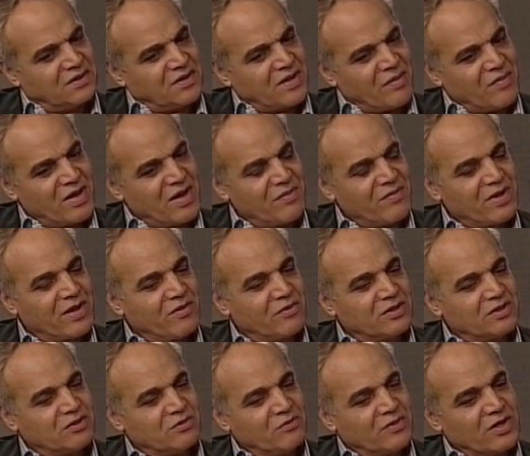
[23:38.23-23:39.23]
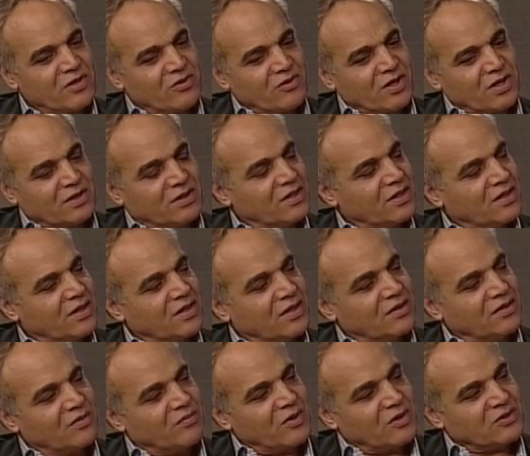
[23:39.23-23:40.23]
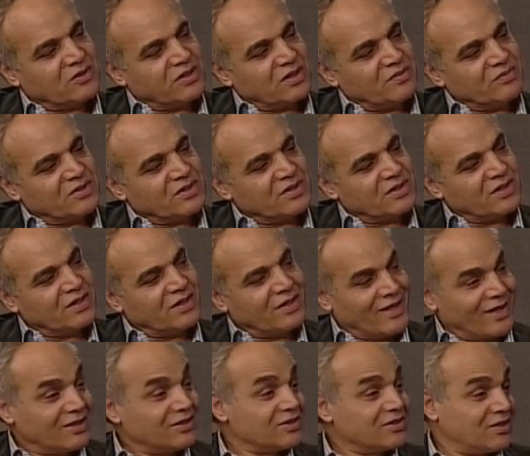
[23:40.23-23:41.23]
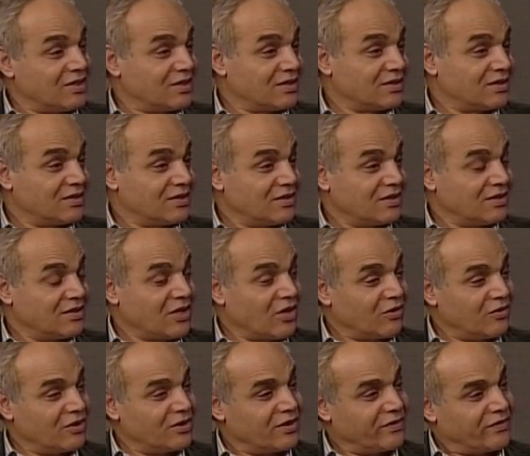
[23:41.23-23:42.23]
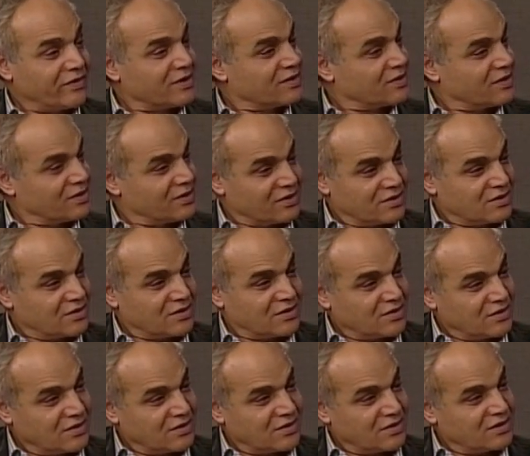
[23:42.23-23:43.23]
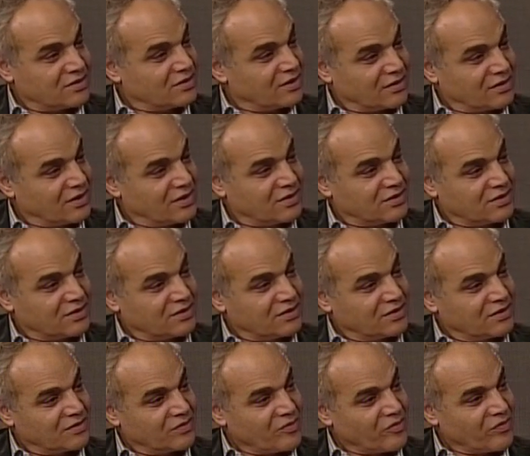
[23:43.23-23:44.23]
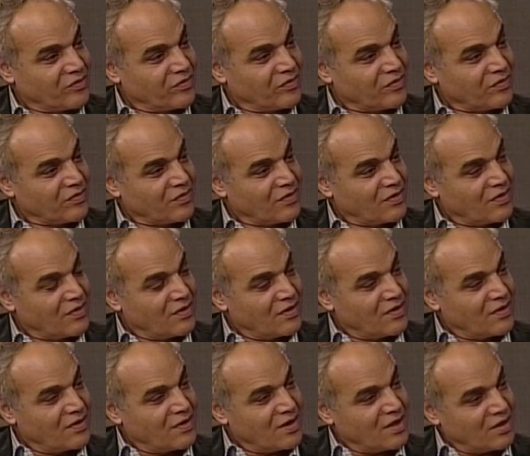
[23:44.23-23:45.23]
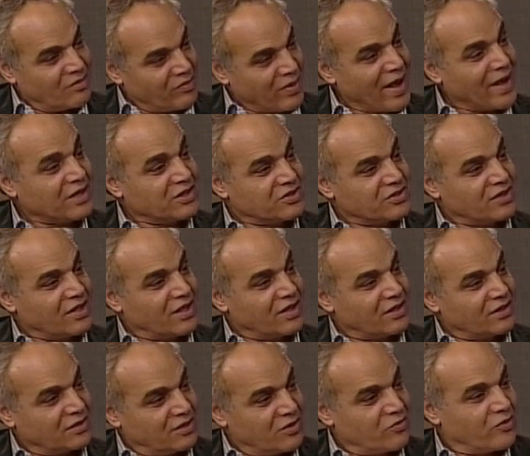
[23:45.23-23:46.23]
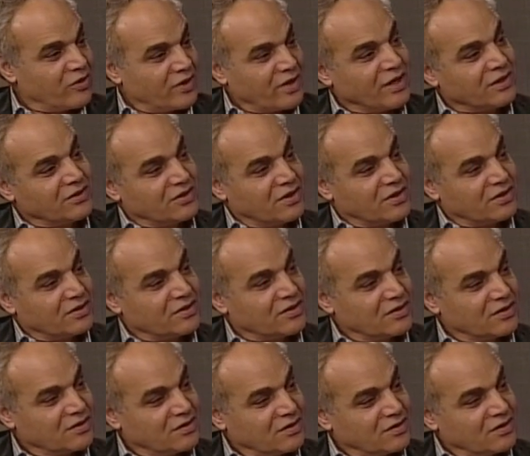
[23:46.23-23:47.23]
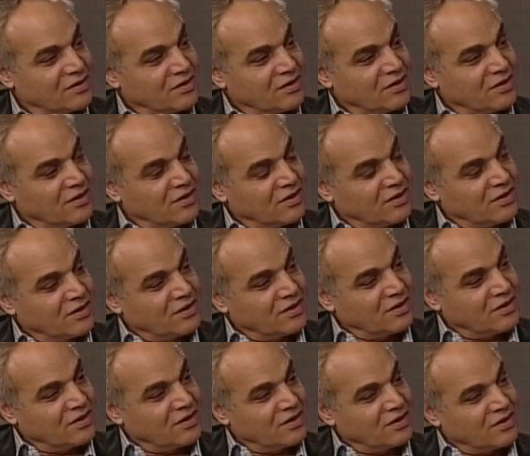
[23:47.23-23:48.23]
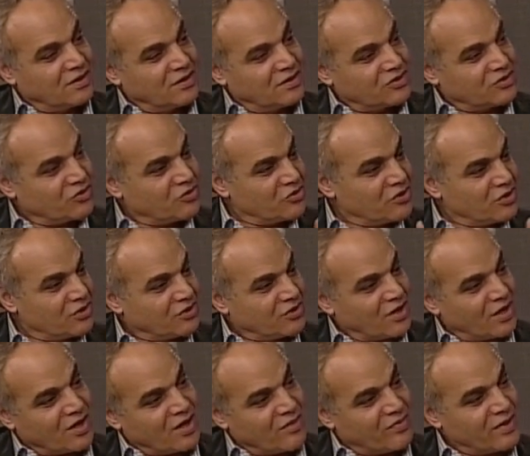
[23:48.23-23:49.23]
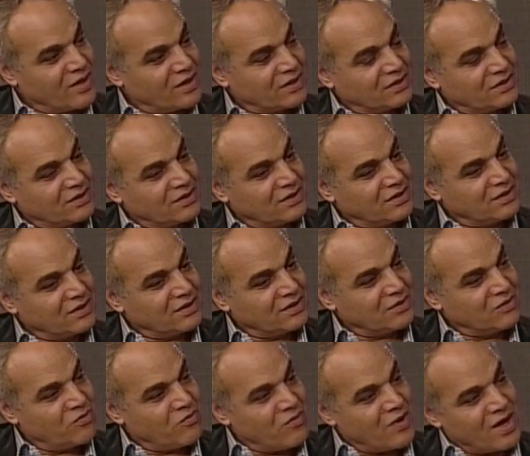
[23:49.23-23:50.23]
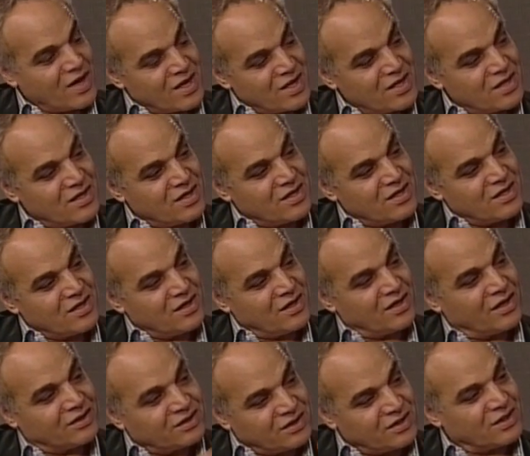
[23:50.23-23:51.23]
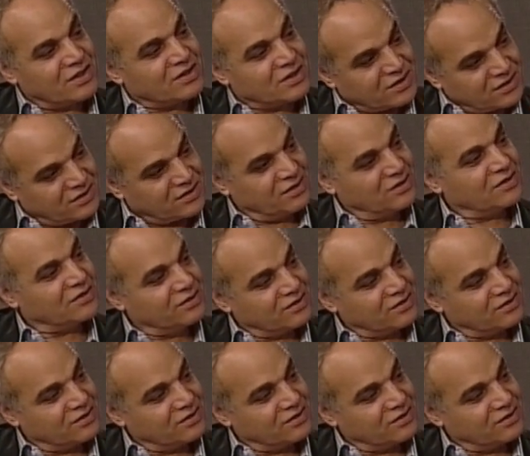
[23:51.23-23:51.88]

I mean, I was when I look at the the Muslims in India, yeah. the only difference is uh, the religion. Mm-hmm. And Pakistan, they were Indians. Yes. So you talk about why India's